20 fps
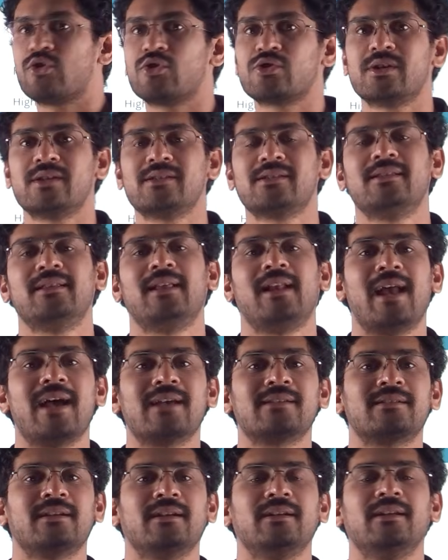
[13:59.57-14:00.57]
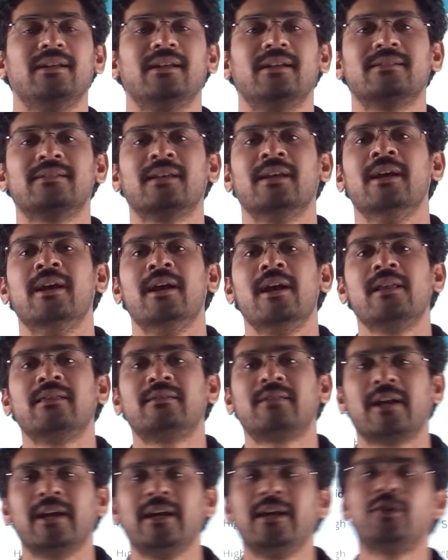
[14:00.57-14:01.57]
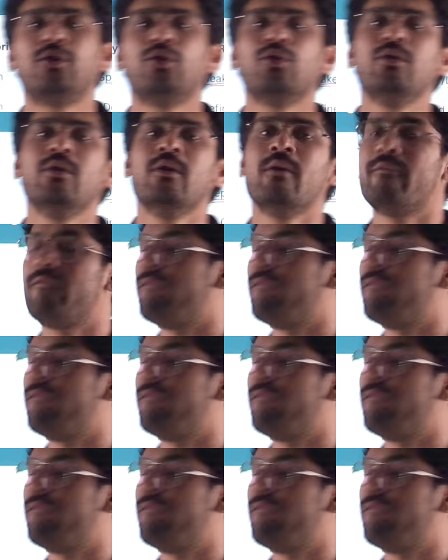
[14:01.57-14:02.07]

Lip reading: questions in the last 10 years. 3 to